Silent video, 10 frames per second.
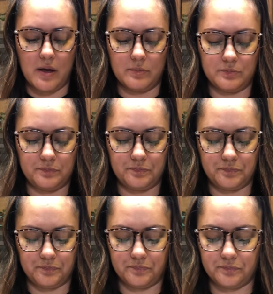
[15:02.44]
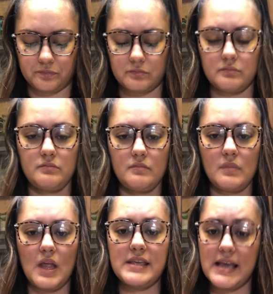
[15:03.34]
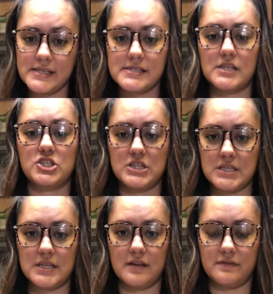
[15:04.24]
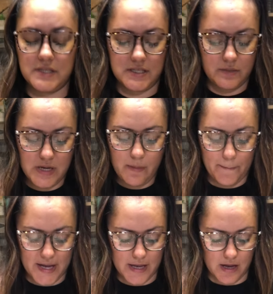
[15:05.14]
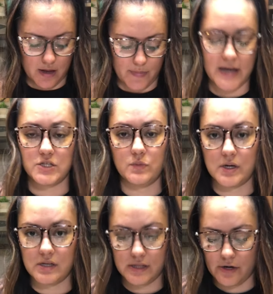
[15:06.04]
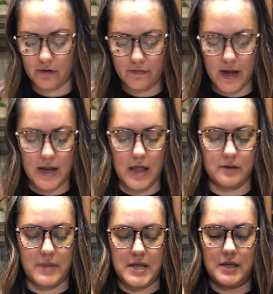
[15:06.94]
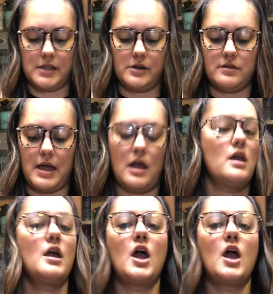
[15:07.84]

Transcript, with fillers: um, yes, she did gift it to me, but um, I do want to clarify and make it clear that